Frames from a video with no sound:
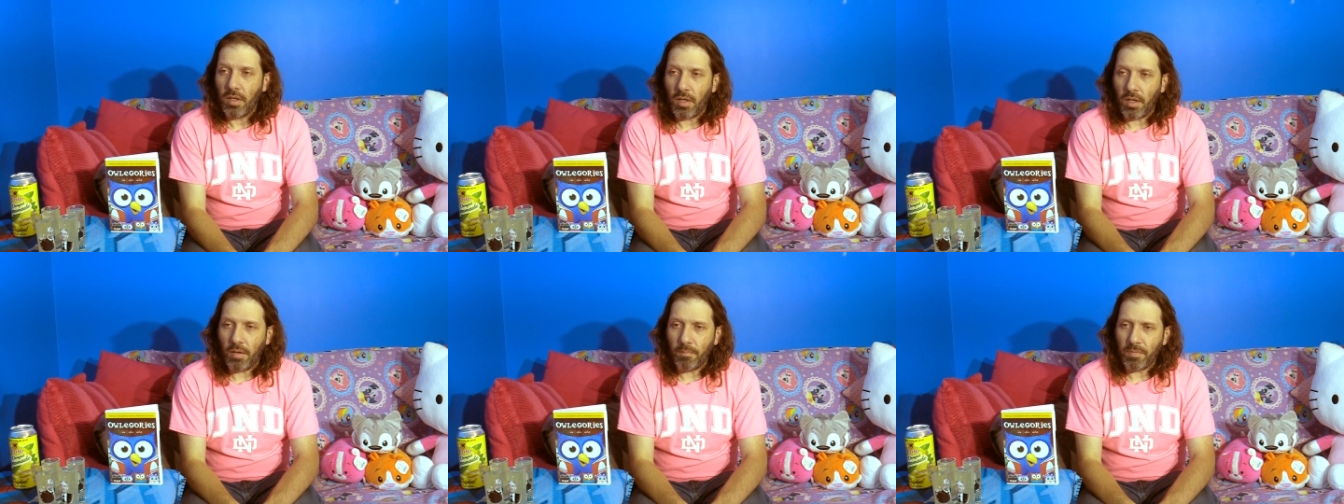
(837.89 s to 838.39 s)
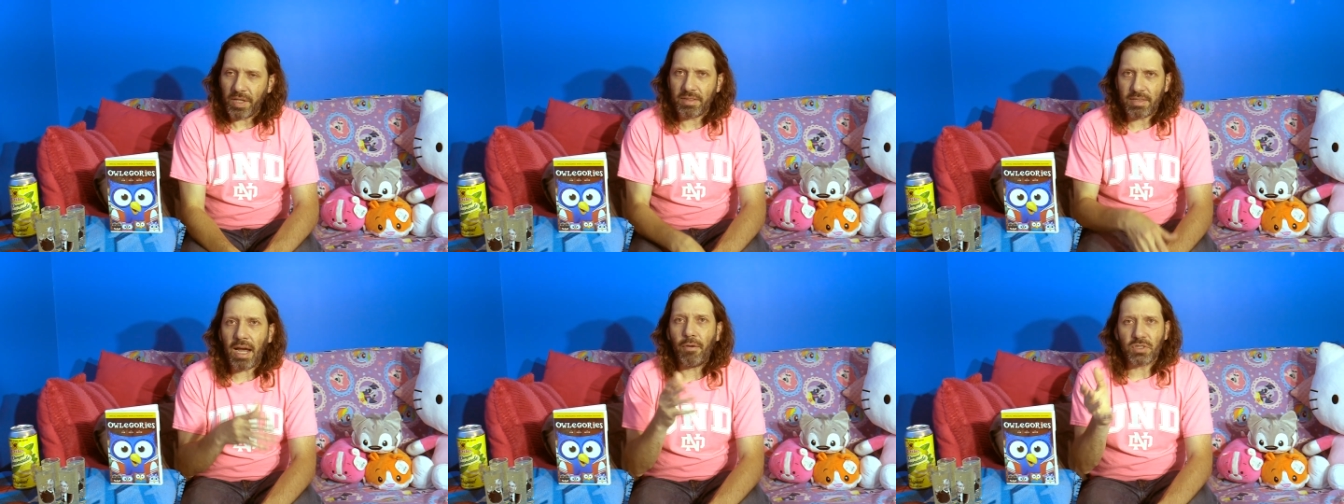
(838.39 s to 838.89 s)
Uh,
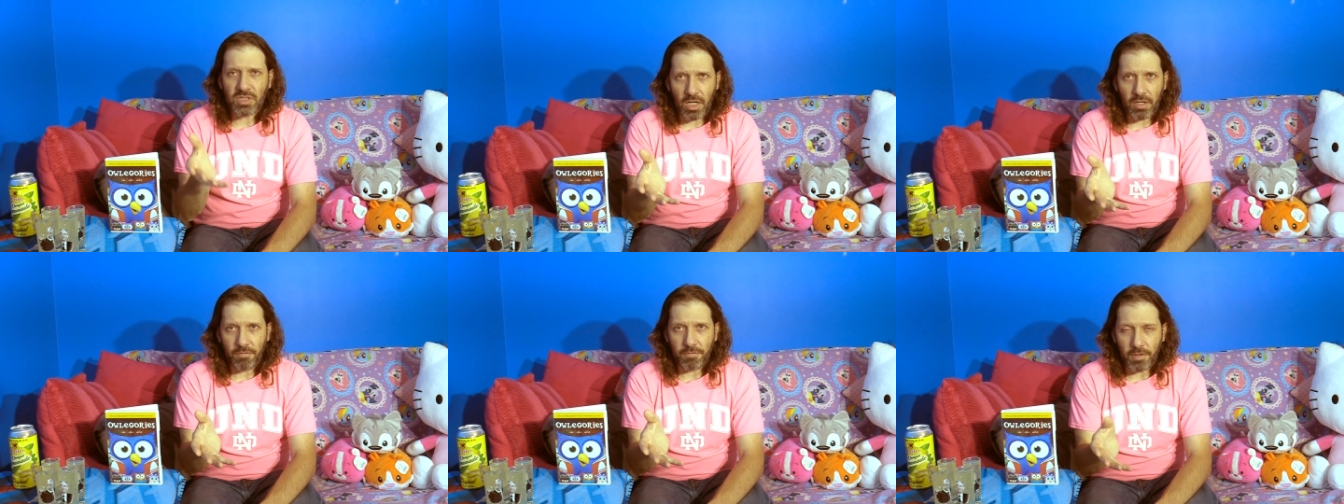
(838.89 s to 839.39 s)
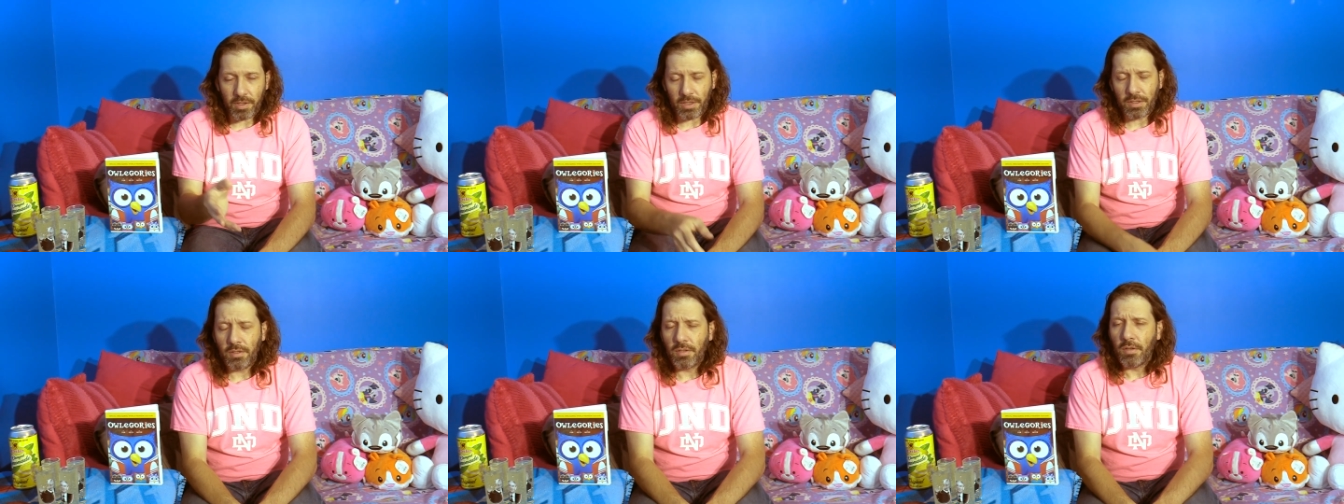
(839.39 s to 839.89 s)
like that was kind of
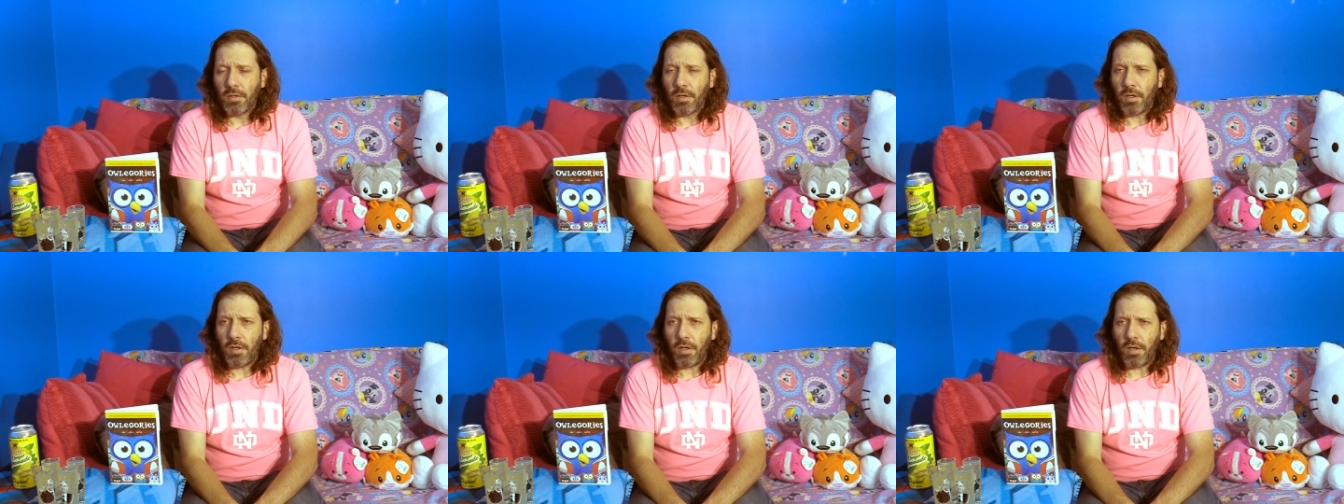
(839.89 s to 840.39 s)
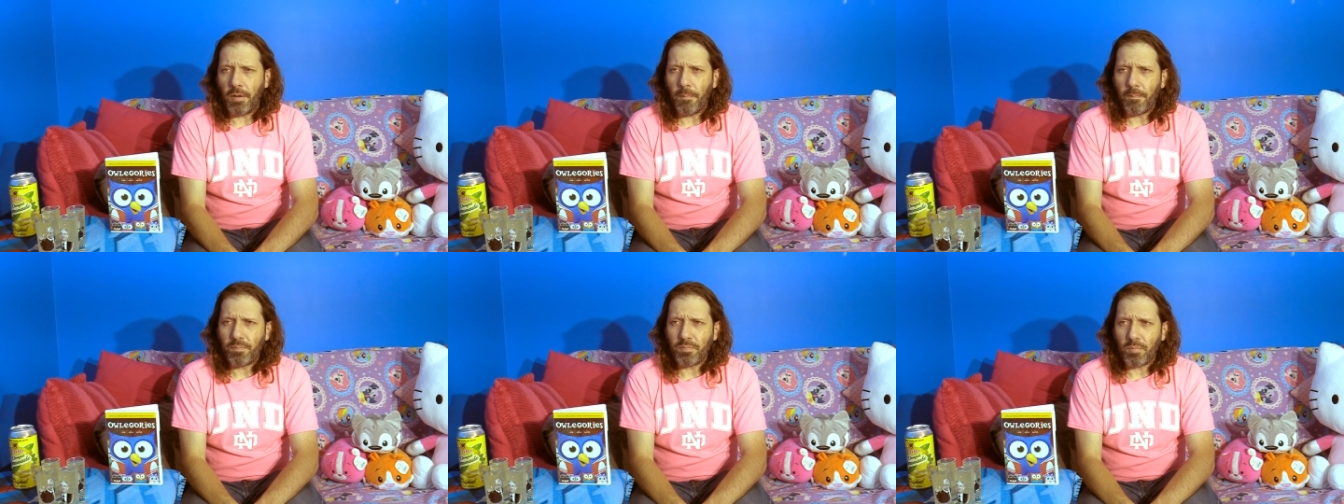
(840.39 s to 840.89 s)
funny,
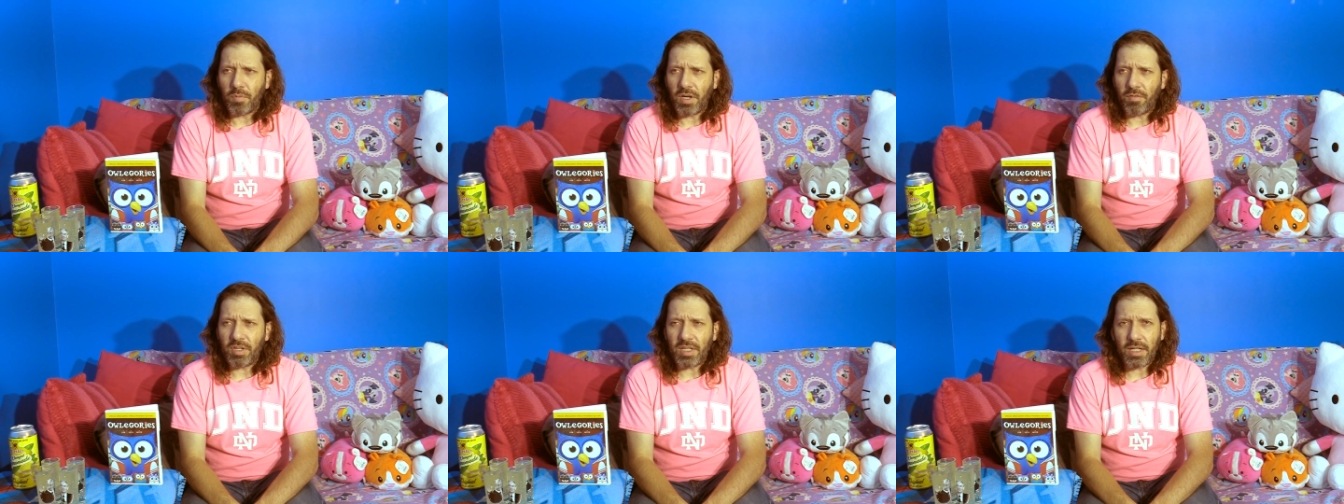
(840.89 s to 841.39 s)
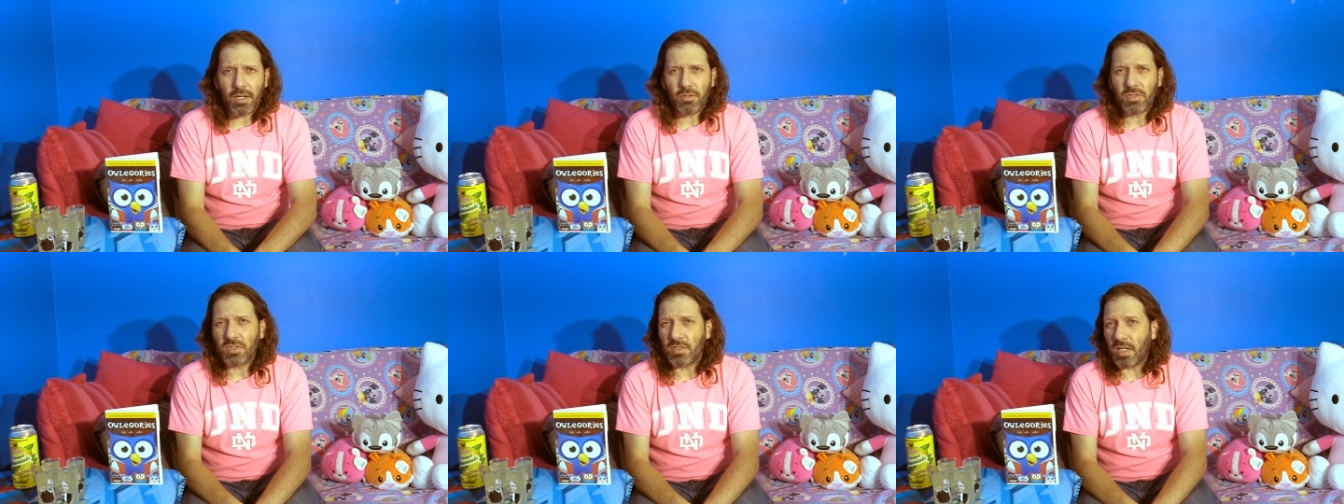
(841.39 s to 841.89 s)
um, but everything
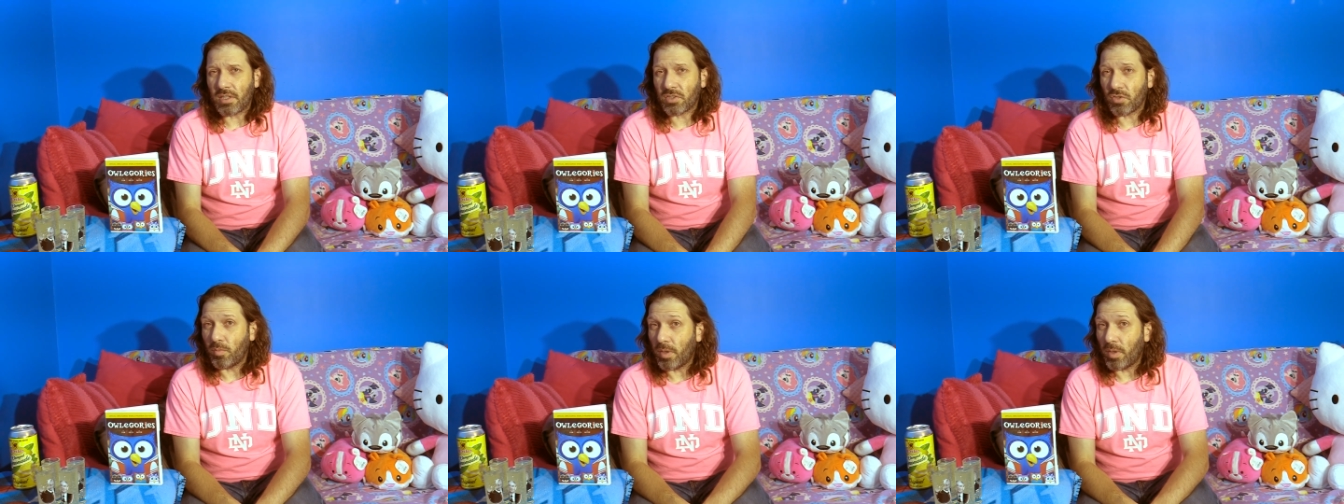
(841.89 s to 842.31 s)
else not so